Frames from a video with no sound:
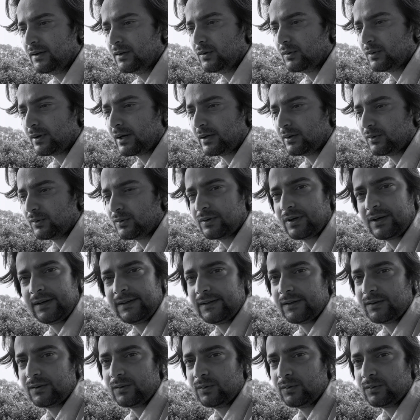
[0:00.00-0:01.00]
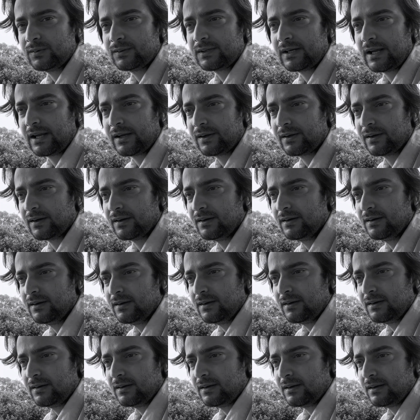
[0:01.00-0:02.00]
do really good.
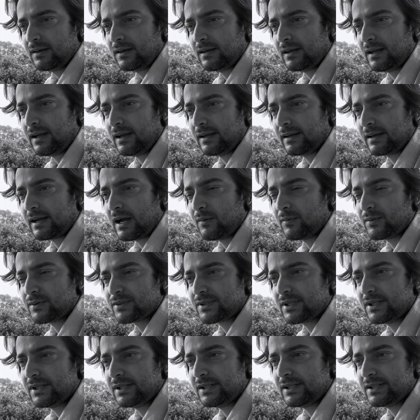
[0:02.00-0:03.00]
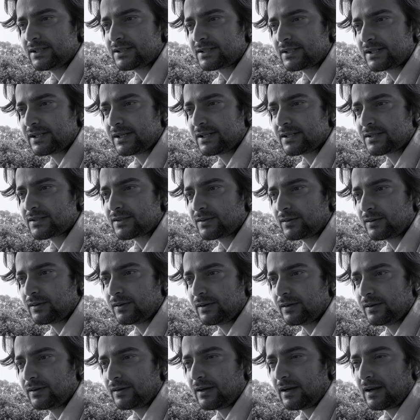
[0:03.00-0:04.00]
Like I was really stressed
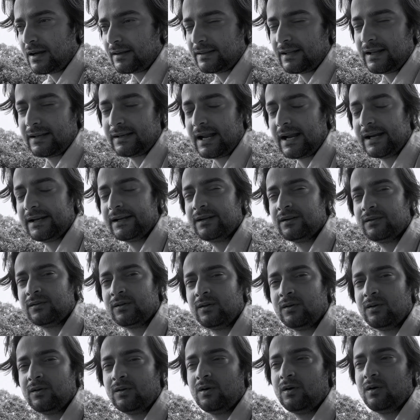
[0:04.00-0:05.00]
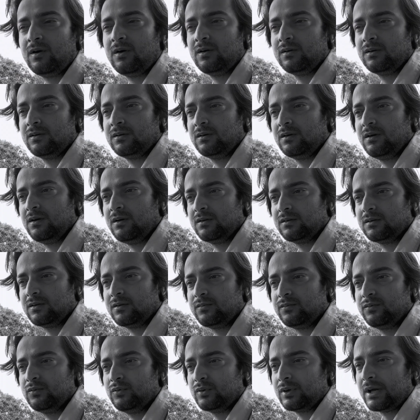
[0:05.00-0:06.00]
that I didn't know all the
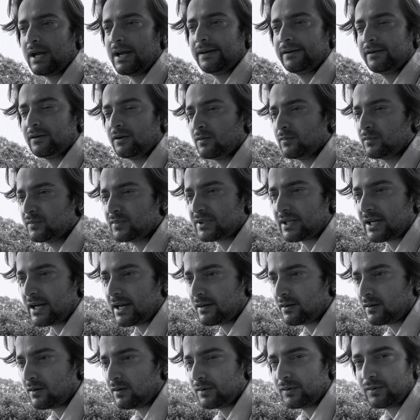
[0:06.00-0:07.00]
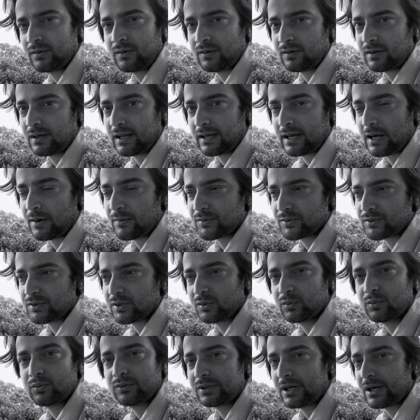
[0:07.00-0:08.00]
food items, and you know, like I was
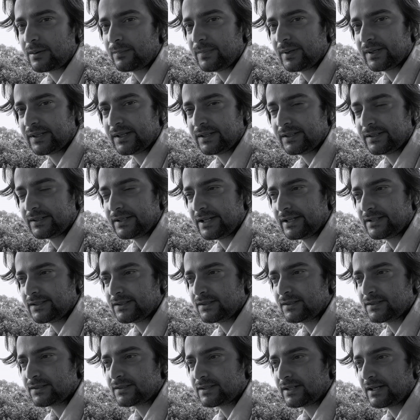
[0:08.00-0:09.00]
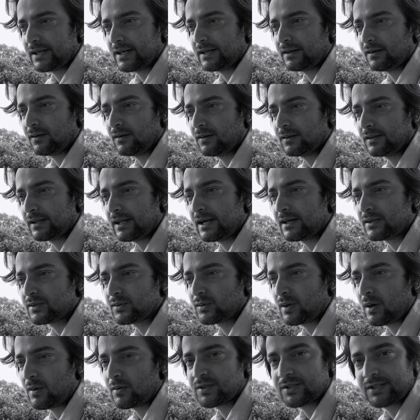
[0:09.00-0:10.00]
not good at making desserts and all that, so
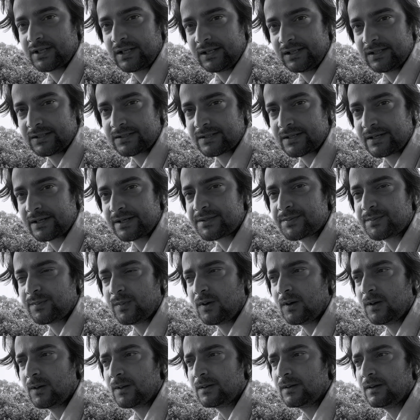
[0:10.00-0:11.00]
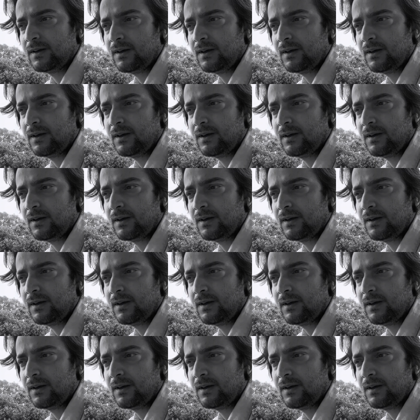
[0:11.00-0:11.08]
I was really stressed. But